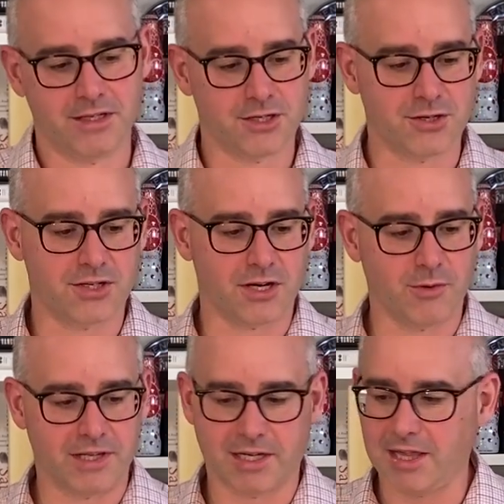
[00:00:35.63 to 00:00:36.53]
So you
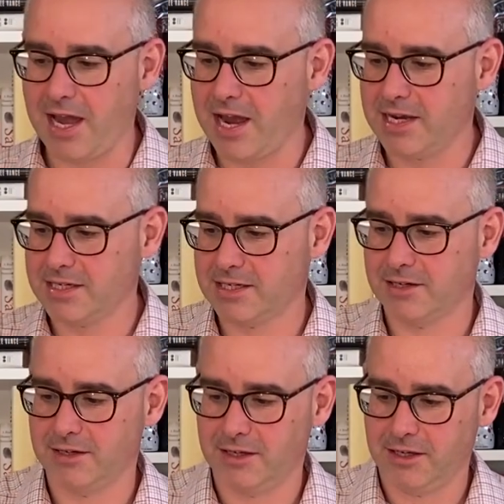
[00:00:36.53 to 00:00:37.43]
start with a
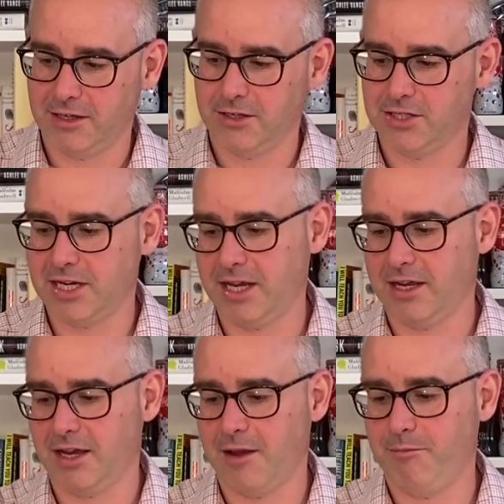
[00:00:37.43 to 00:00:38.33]
glass, you
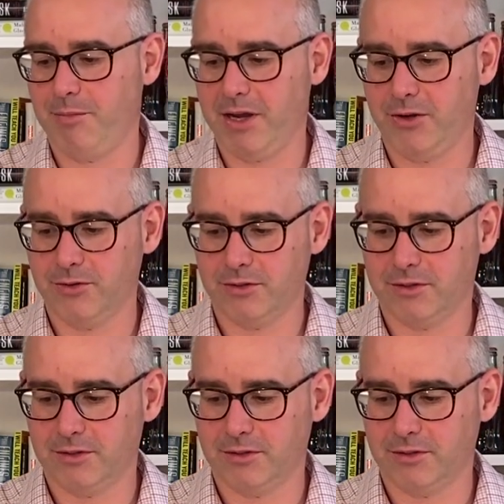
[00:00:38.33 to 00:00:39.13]
take about